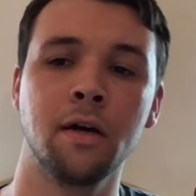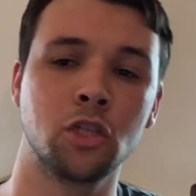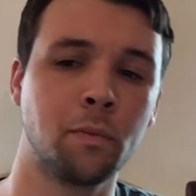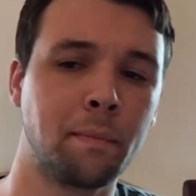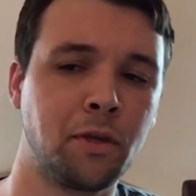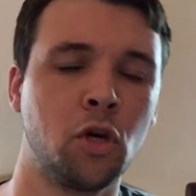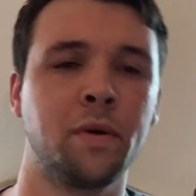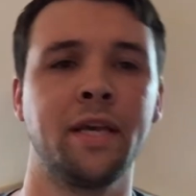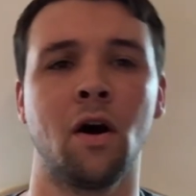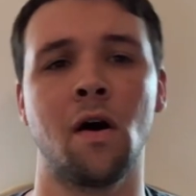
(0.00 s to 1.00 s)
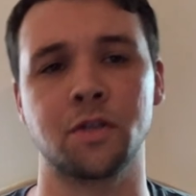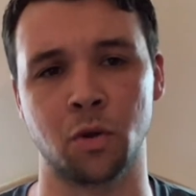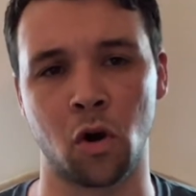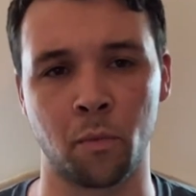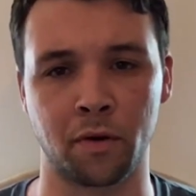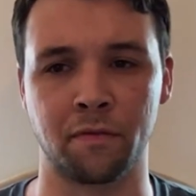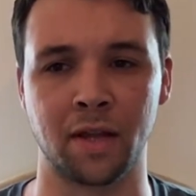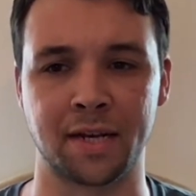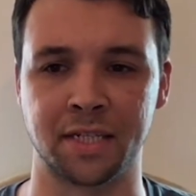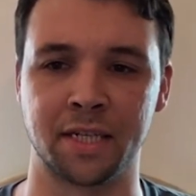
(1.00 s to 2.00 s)
Tillman Pugh, he also homered for
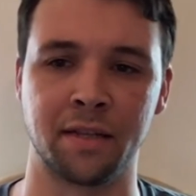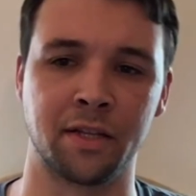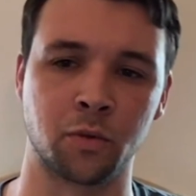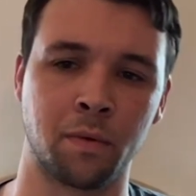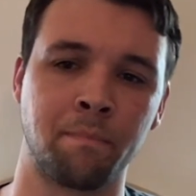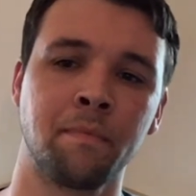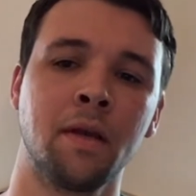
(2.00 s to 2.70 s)
Lexington in this one.